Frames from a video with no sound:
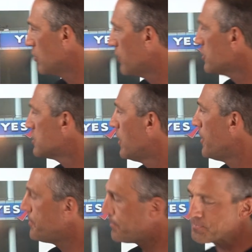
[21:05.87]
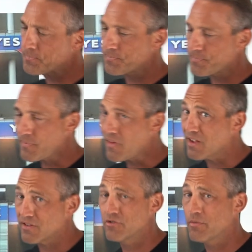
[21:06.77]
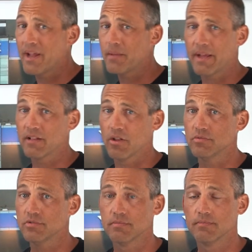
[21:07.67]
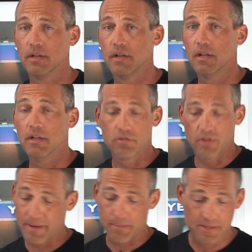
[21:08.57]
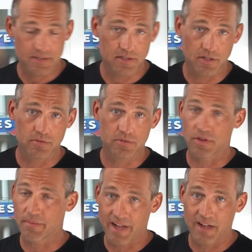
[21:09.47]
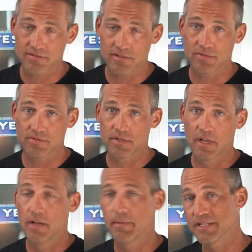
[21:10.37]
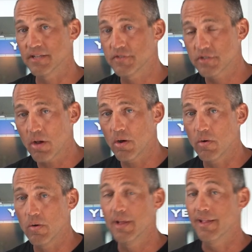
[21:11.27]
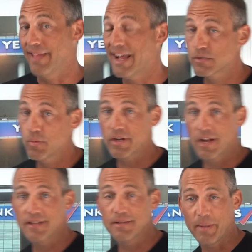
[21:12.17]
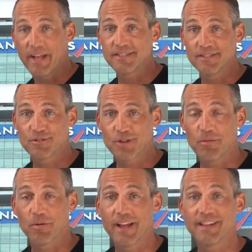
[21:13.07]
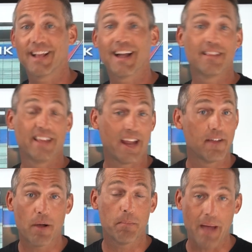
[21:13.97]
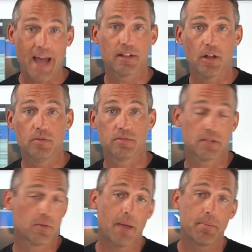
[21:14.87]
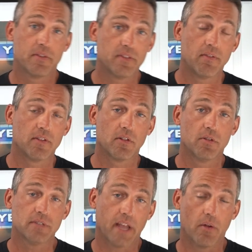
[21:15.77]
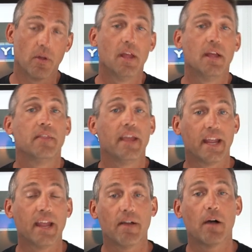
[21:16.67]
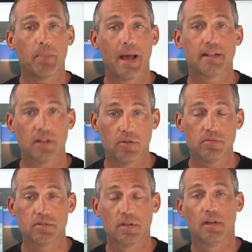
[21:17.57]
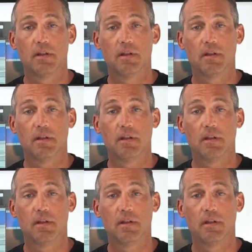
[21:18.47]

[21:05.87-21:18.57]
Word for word: So first of all, does your bank make loans? Do they make business loans? Do they make house loans? Because if so, that's what got the banks into trouble, right? They gave out bad loans. That's what happened in the savings and loan scandal. They gave out bad loans.